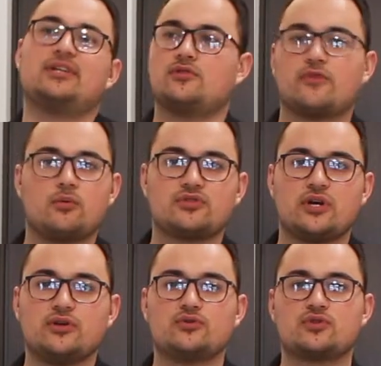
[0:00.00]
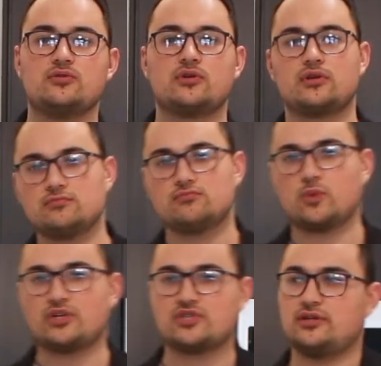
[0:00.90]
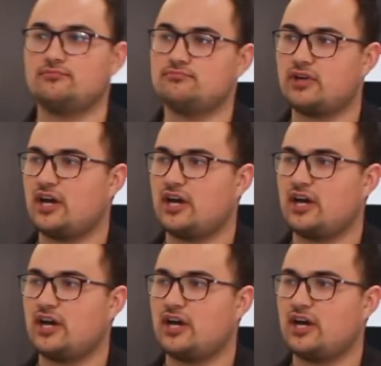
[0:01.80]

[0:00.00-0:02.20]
Your phone will tell you, so you can watch it,